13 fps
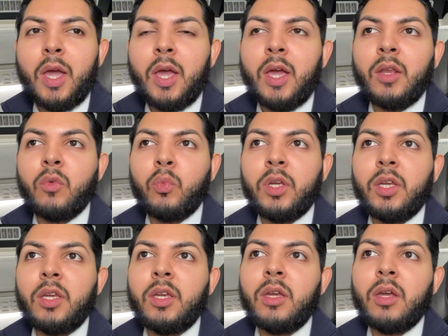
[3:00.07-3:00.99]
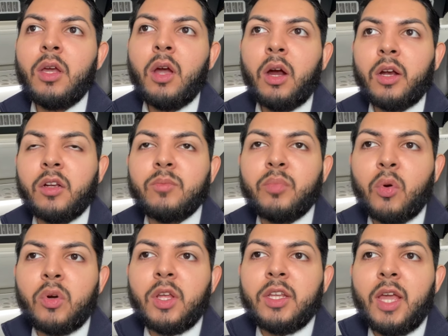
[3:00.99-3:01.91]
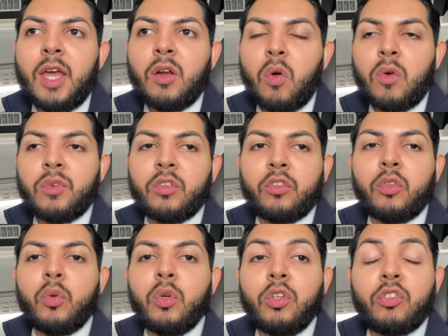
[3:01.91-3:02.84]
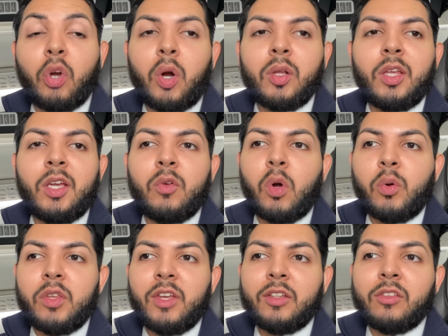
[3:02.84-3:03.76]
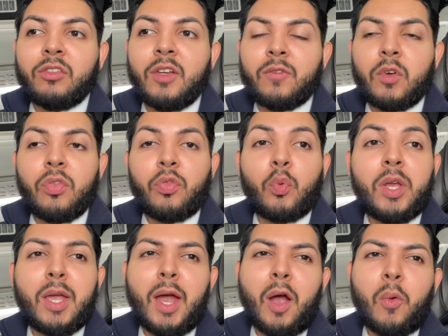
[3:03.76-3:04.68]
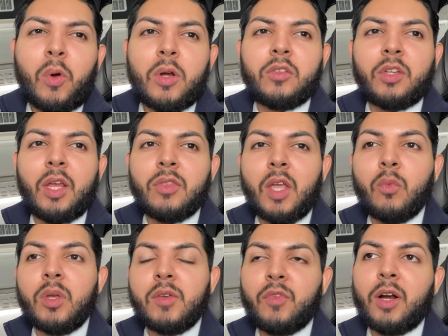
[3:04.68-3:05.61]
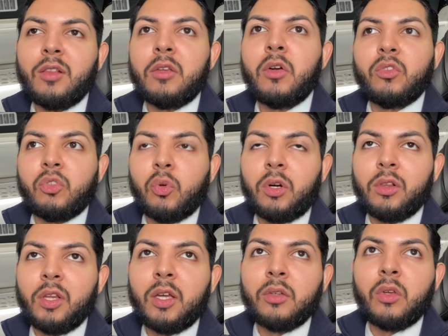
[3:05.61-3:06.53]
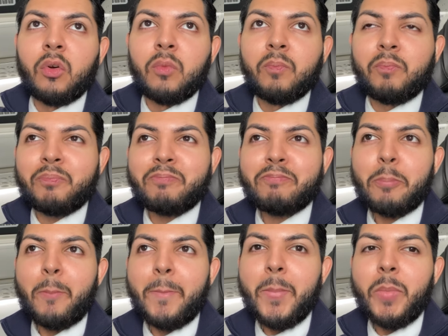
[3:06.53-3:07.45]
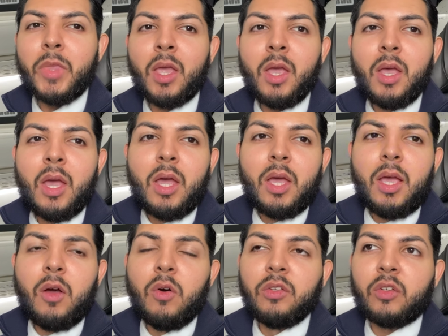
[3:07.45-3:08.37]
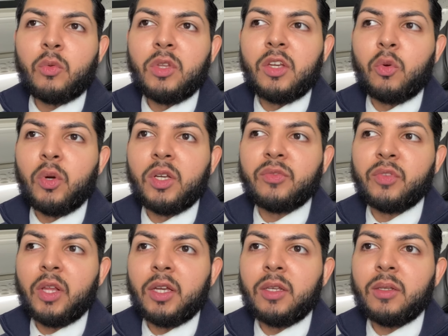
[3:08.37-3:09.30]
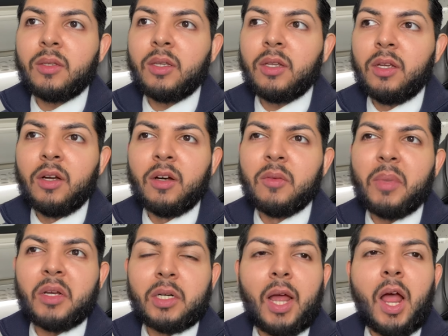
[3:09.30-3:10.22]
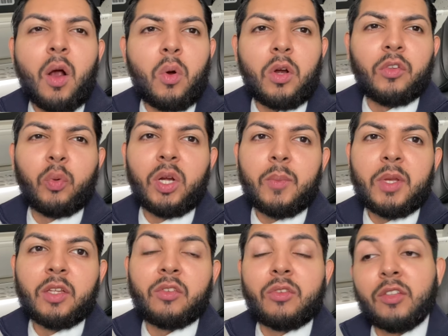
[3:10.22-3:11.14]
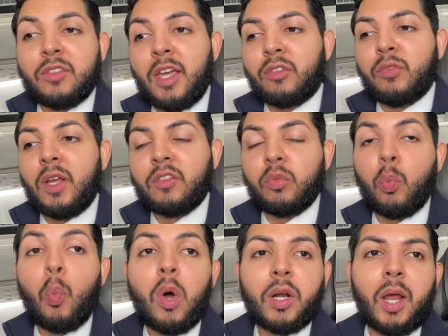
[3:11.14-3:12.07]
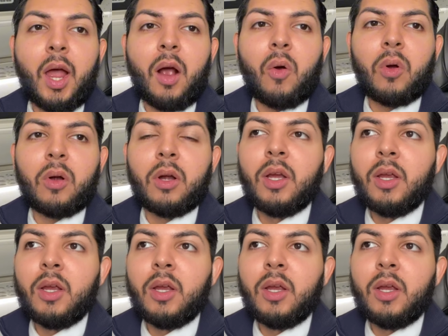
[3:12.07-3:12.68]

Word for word: and we are gonna board and head over to Charlotte, where we then sit for three hours, and then we finally go to Orlando. It was a really quick flight, um, about an hour, 20 minutes. This next flight's one hour,